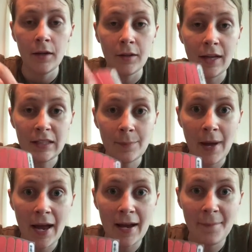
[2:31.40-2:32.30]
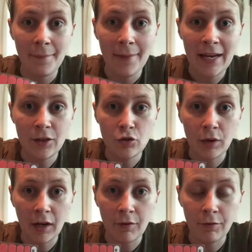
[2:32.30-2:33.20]
That's my main
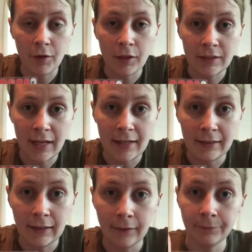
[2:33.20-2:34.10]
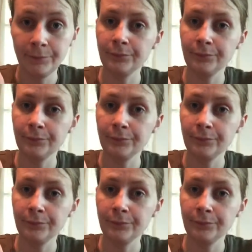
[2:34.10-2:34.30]
trick for sizing.